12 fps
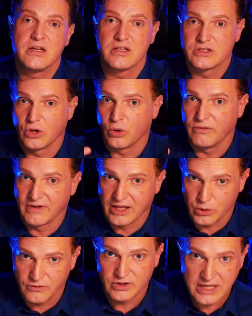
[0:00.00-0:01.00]
of the total
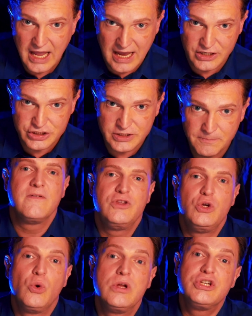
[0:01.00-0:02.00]
value of your cash.
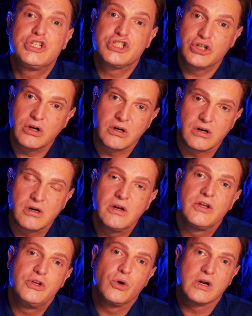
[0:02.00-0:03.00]
You
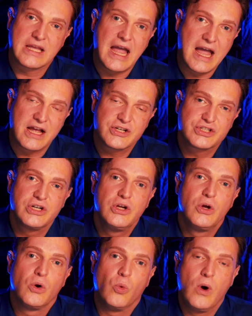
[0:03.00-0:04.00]
insure your cash.
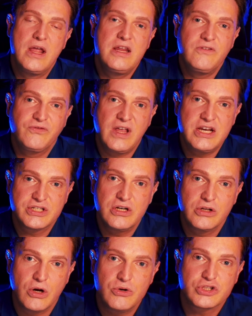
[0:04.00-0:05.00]
When
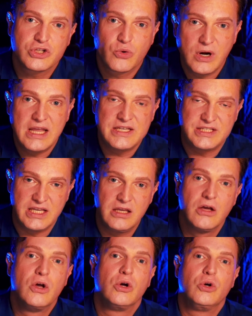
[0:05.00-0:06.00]
inflation goes
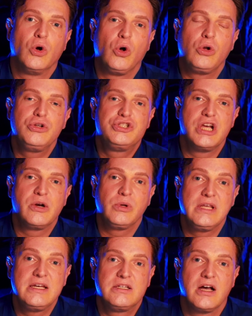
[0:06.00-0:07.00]
crazy, gold
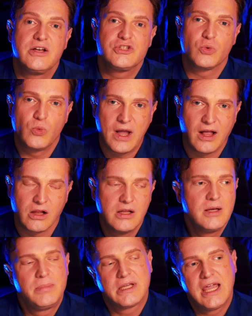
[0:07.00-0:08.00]
generally does well.
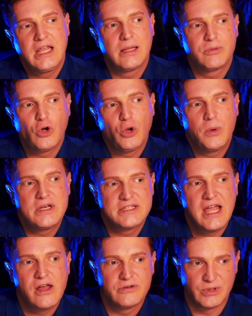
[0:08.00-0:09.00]
But Caleb, gold went
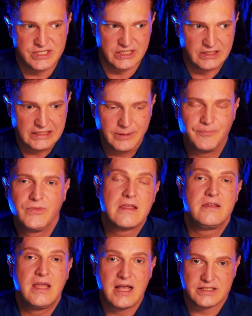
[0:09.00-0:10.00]
down recently.
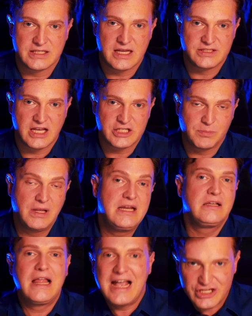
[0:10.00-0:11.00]
Yes, as I
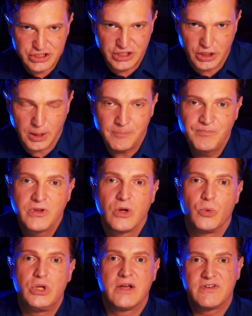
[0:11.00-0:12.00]
explained last year,
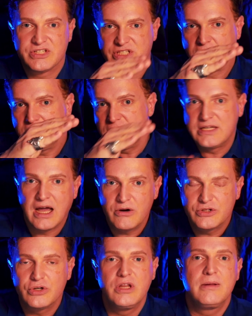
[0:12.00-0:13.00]
when you have a sudden
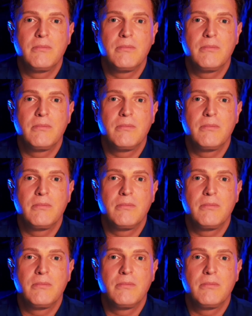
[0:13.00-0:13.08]
downturn in the